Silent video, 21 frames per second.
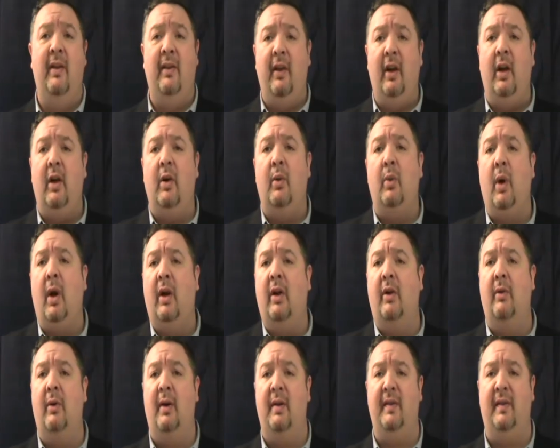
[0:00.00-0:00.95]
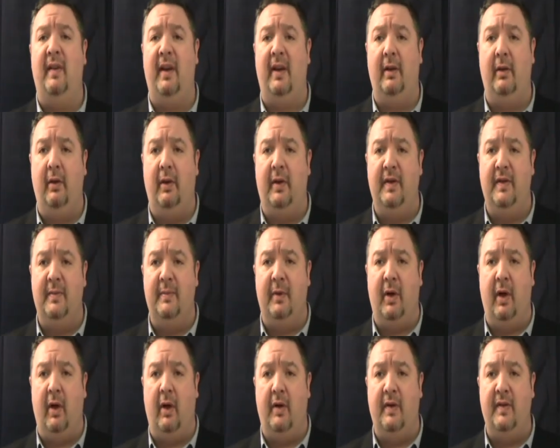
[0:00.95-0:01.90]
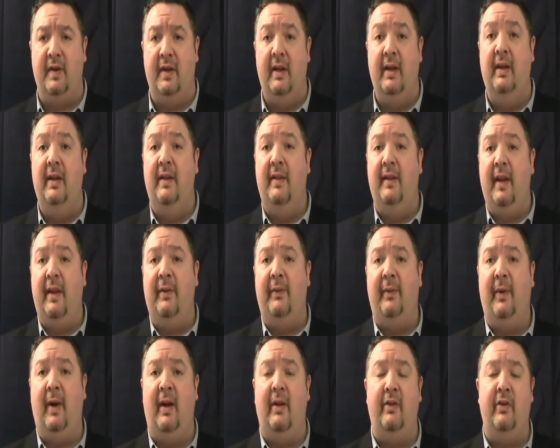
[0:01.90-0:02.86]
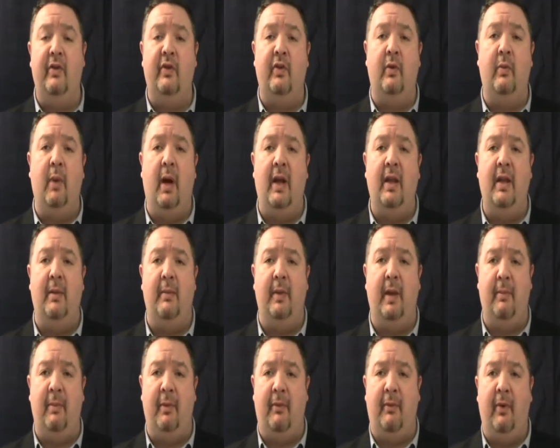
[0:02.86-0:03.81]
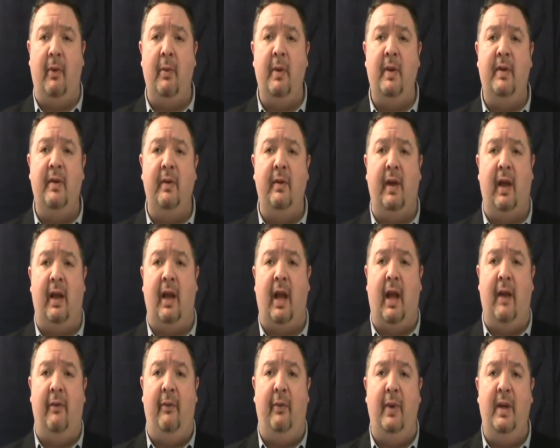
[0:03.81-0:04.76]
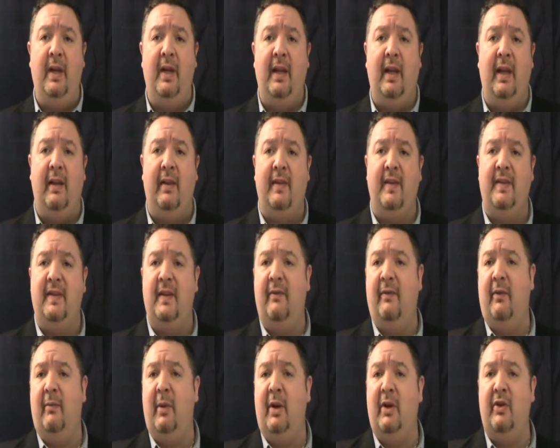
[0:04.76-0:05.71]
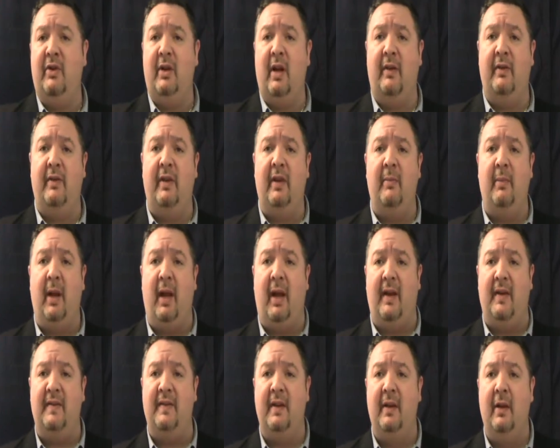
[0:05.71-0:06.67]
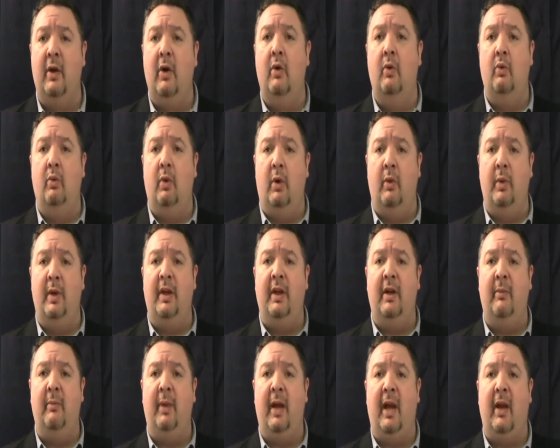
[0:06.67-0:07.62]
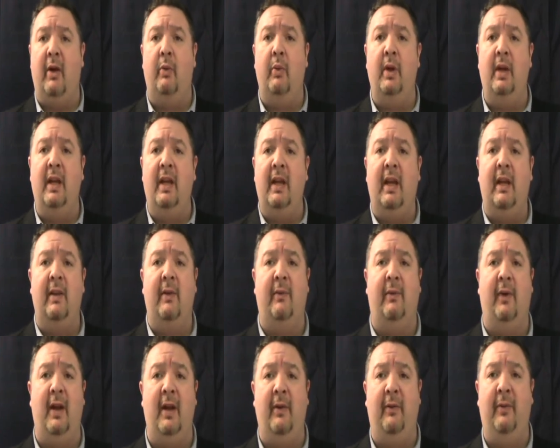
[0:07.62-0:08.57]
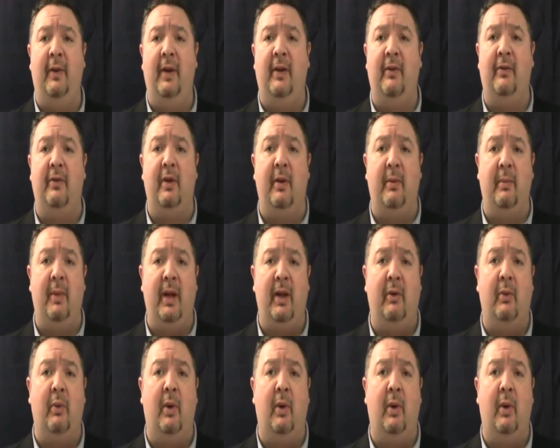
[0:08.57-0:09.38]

They're going to want to go out and take a look at some cars. That's fine. Just remind them that before we do that, if we can get this information out to the banks, when we come back, we can get the final figures from the bank